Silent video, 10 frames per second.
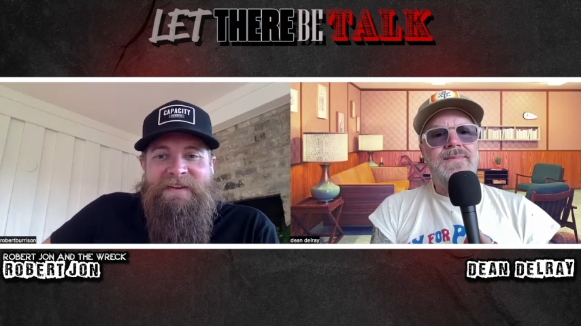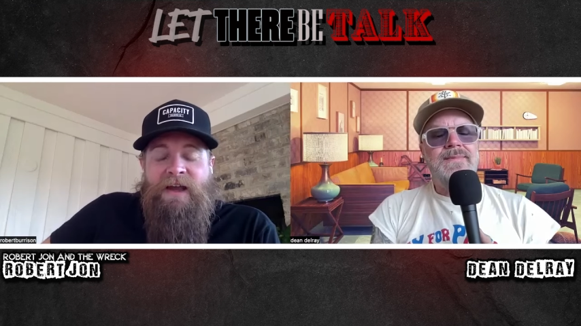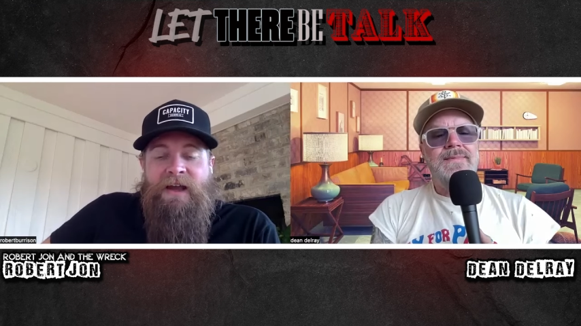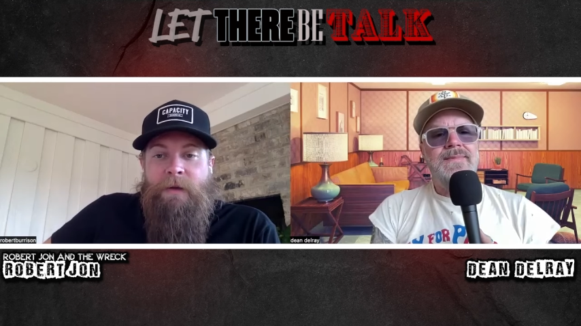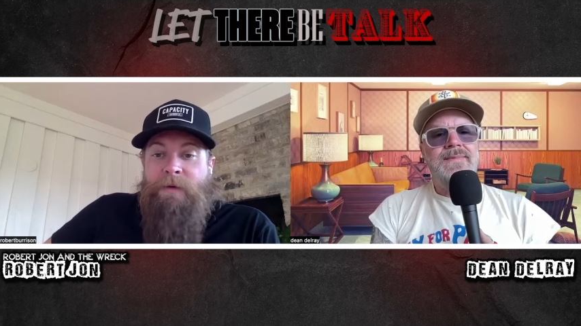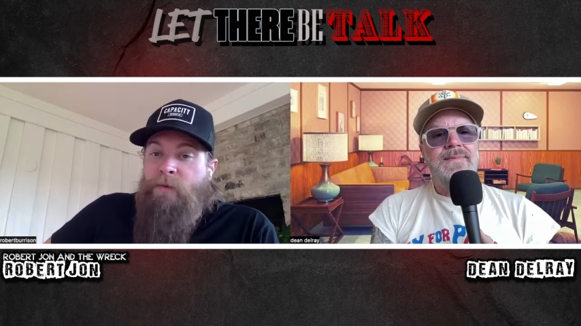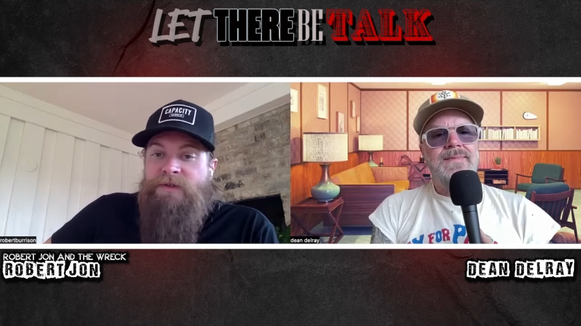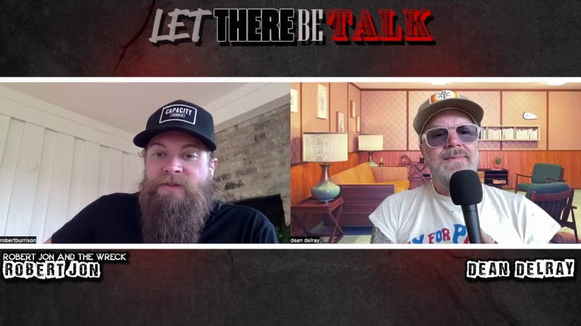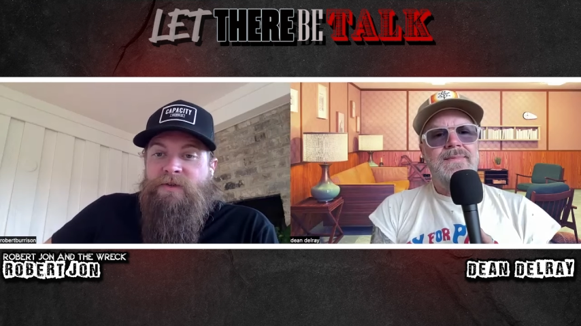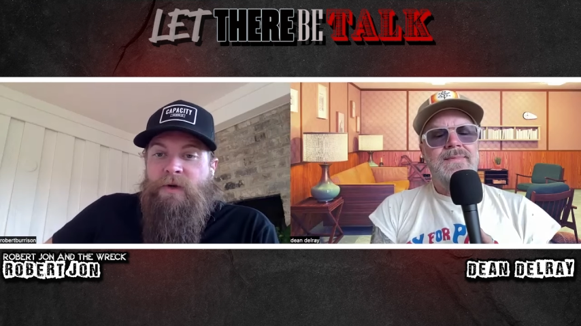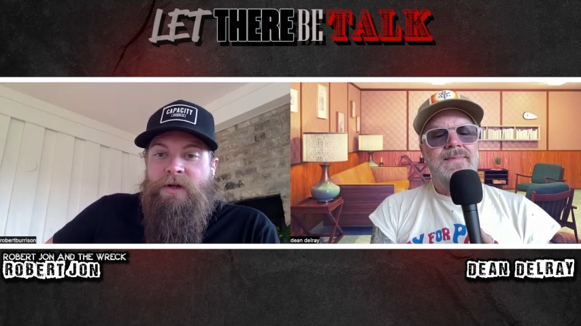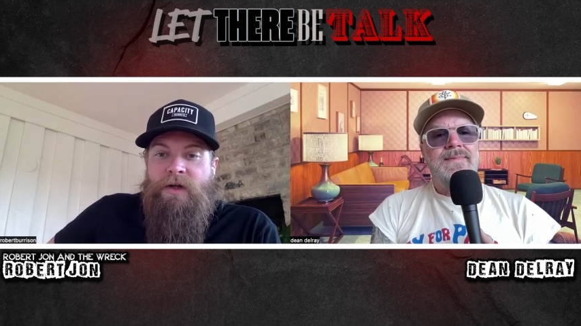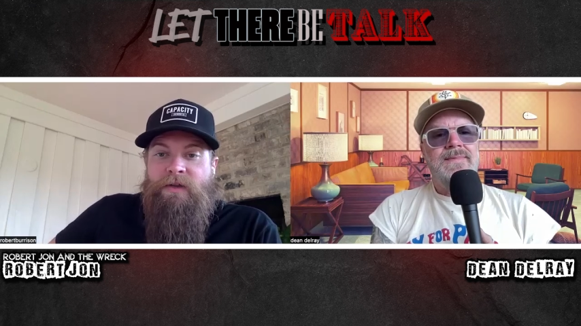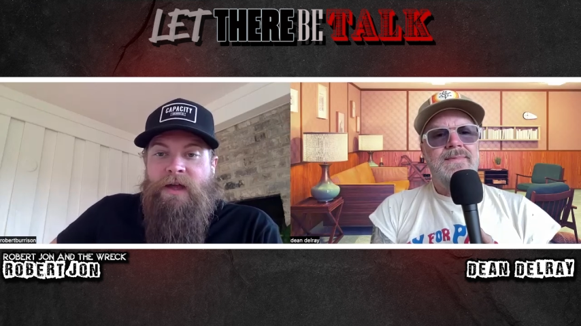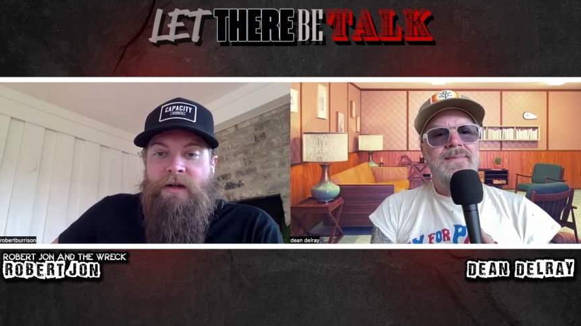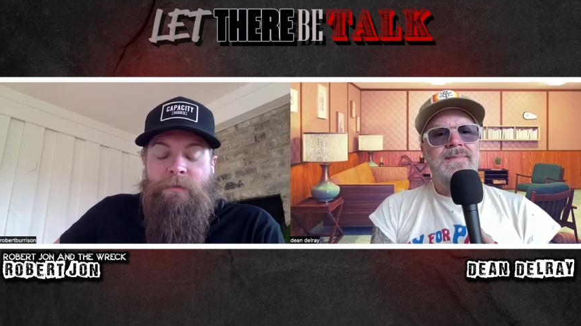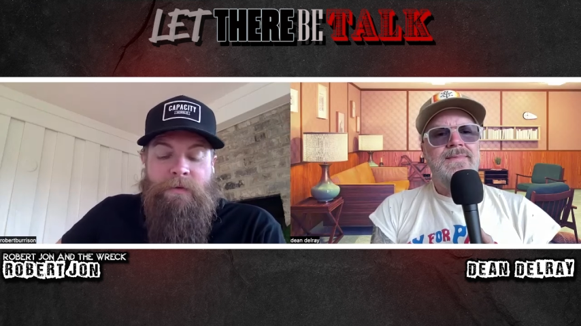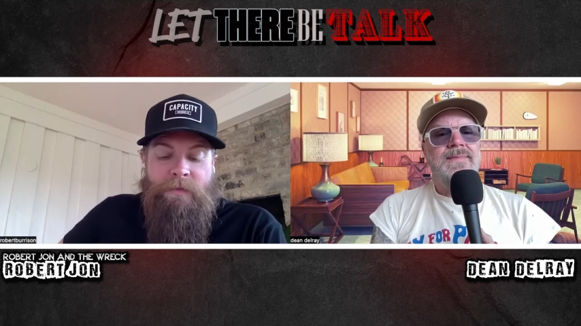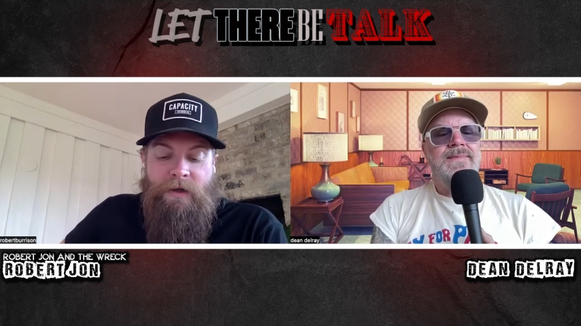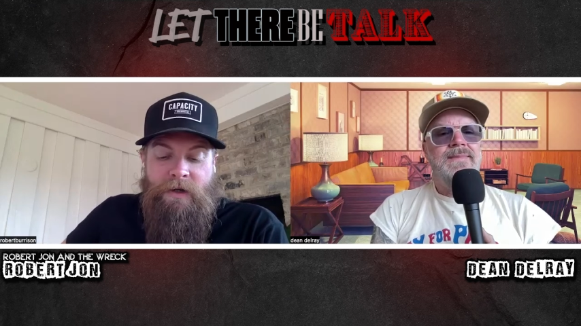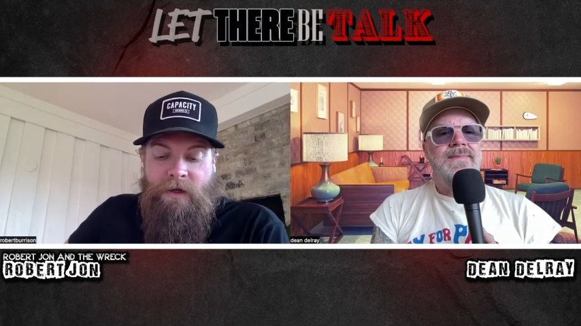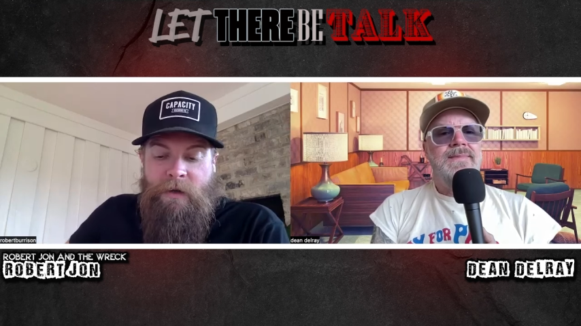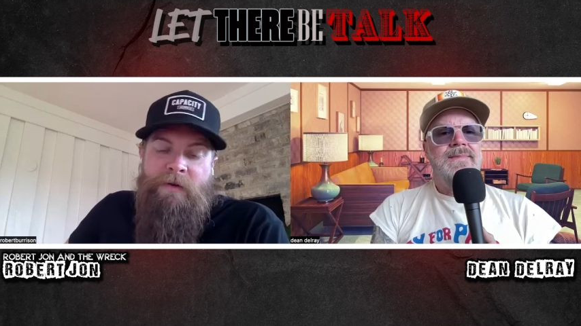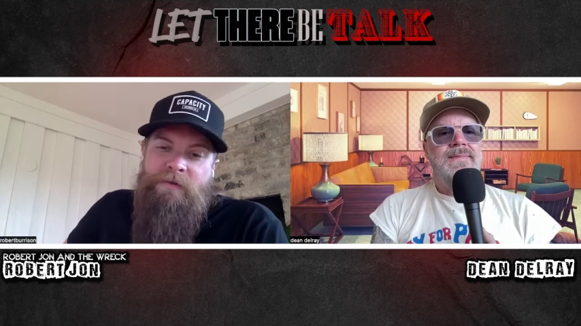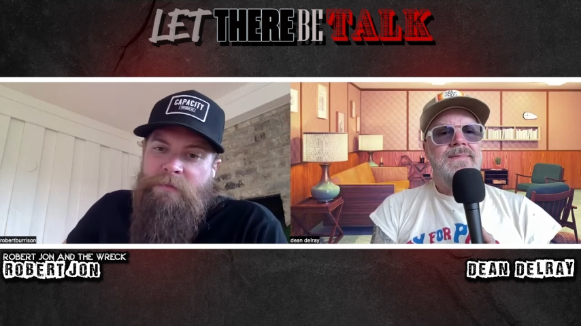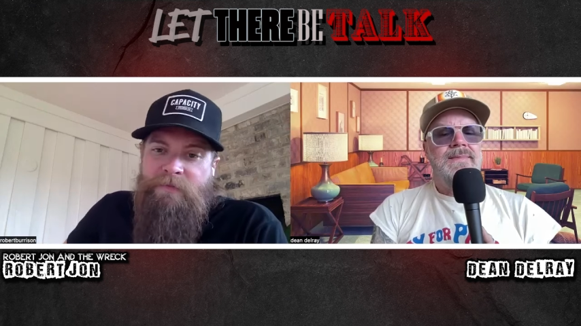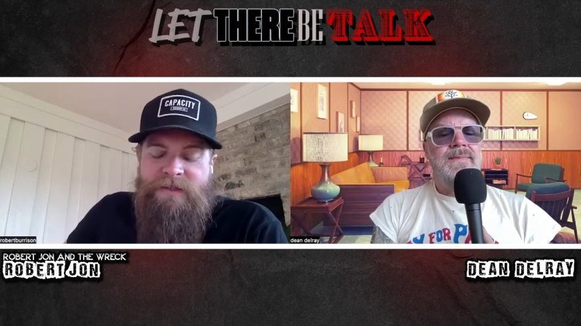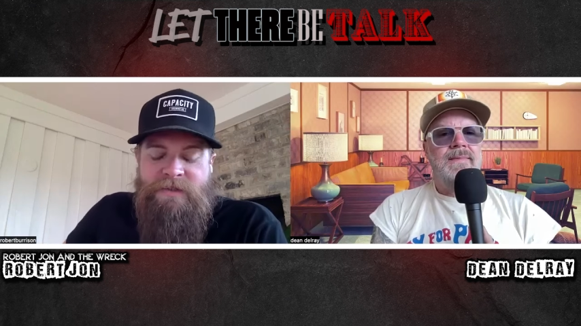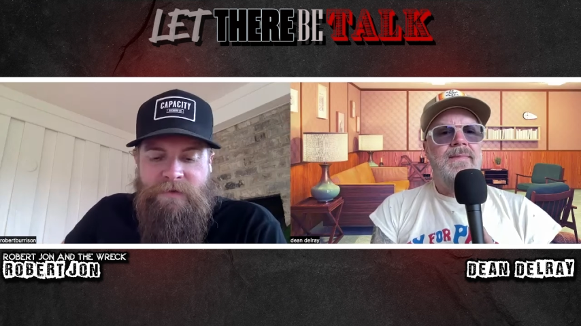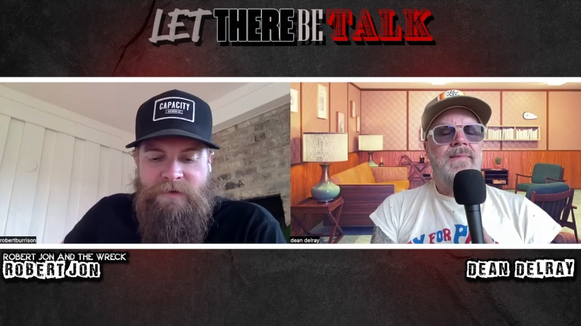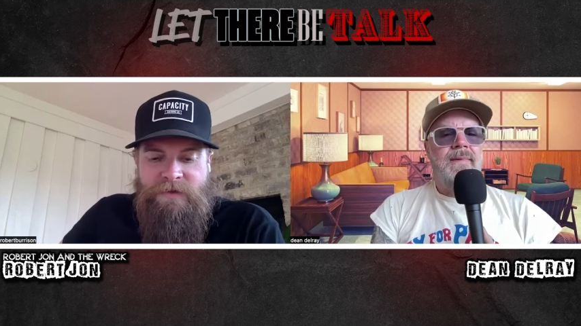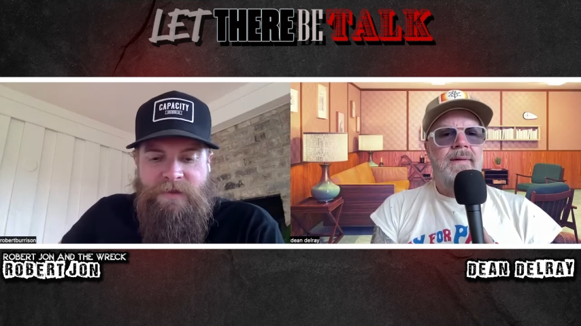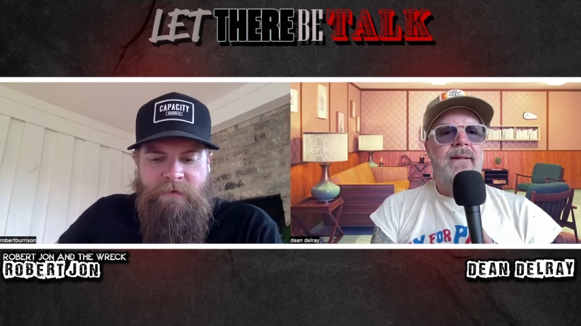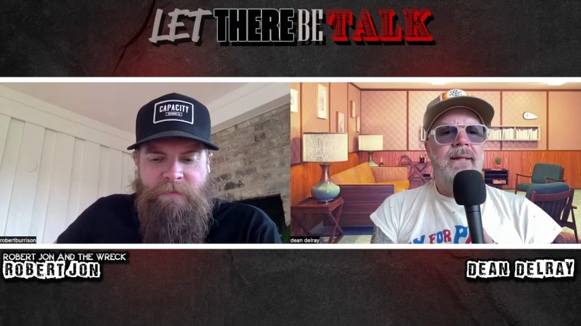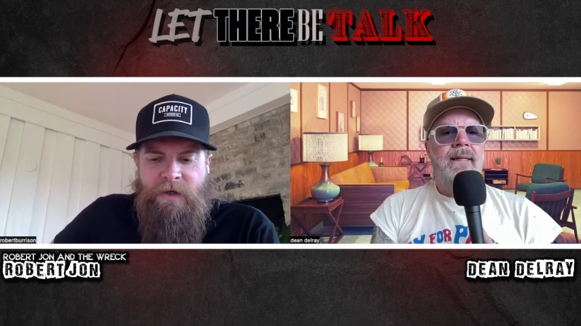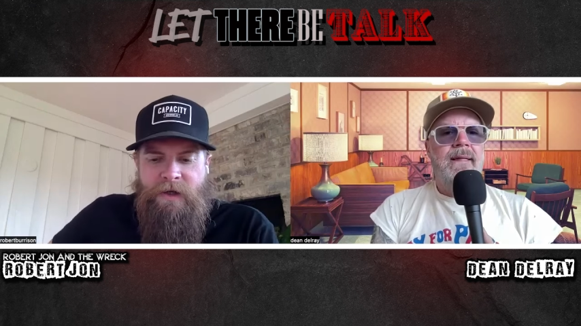Speaker 1: Yeah, I mean we're still working on that number, but uh, I mean some festivals and stuff, but.